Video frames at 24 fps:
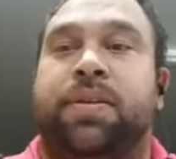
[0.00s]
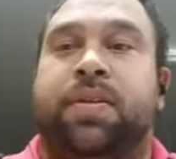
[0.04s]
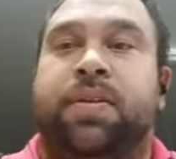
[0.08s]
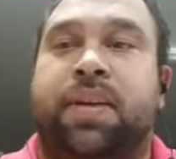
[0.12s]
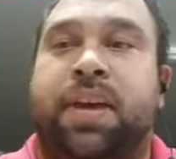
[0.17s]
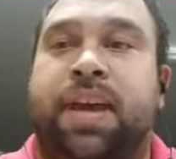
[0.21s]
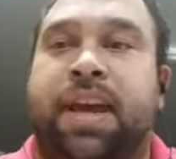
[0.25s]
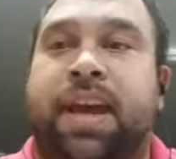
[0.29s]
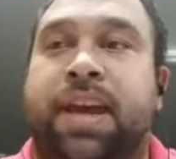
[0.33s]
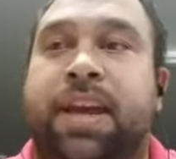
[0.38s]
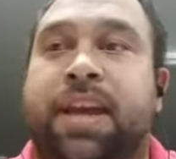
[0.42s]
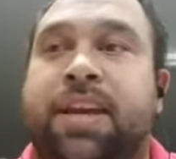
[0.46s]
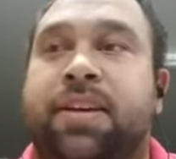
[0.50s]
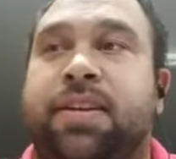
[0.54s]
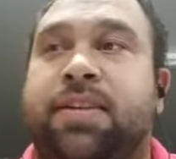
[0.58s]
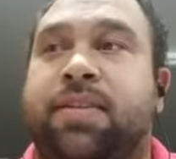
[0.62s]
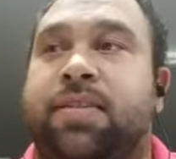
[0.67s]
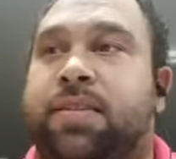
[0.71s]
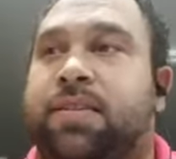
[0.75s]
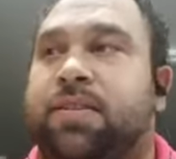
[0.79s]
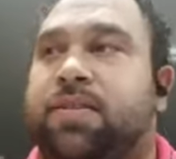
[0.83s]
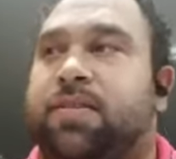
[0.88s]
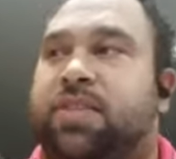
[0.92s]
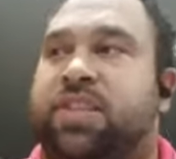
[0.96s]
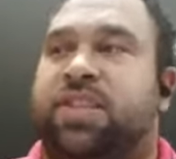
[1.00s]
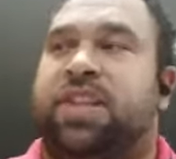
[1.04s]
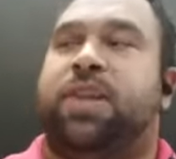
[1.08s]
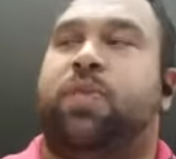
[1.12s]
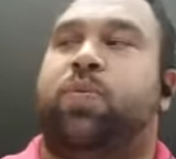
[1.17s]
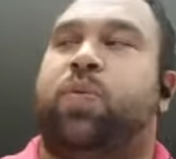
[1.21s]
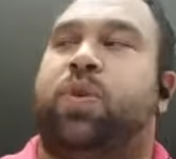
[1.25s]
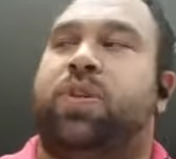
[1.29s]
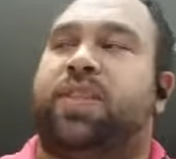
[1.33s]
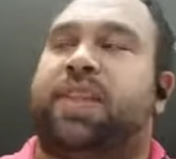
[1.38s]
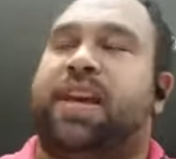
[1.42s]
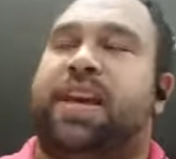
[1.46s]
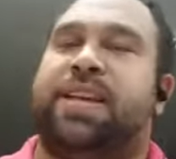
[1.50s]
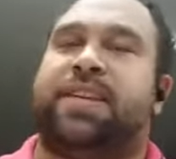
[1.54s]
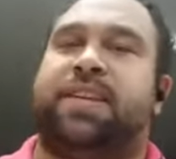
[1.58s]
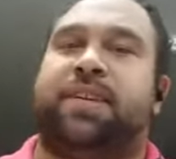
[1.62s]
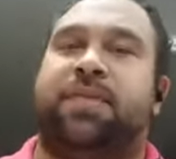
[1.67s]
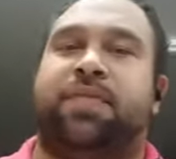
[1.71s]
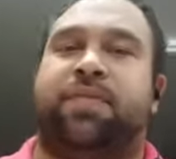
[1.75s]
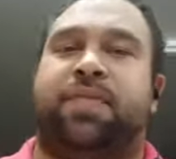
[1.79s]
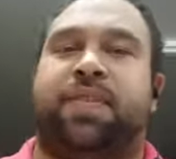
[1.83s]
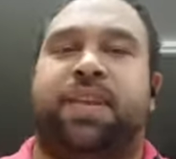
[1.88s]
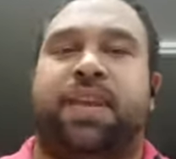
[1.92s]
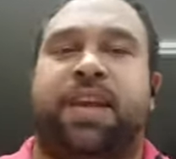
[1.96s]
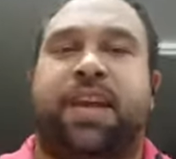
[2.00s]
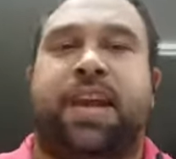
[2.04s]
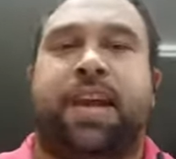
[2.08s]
and see what they did for the game.